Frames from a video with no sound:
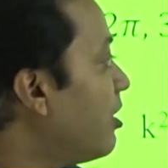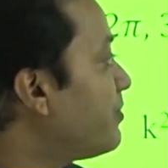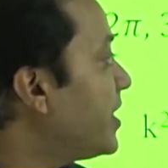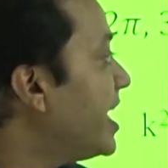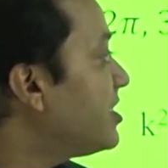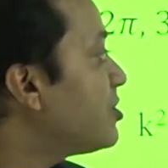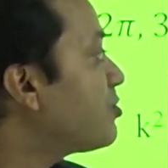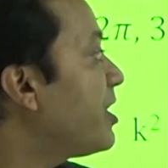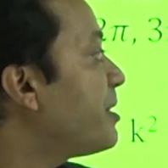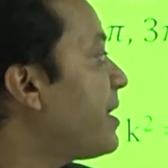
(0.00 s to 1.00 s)
1
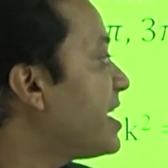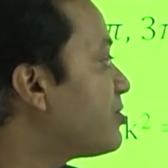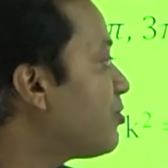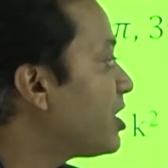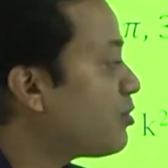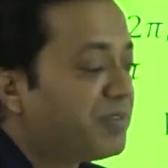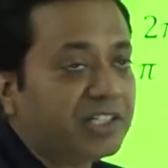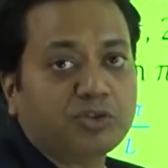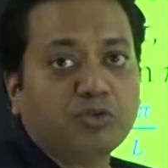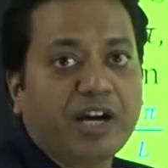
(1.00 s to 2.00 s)
of h square pi
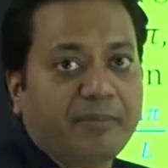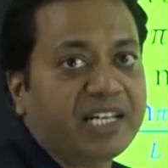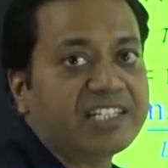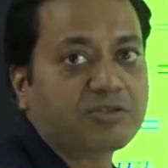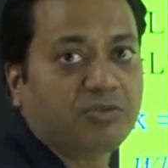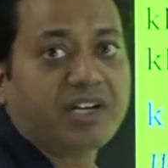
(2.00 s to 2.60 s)
square over 2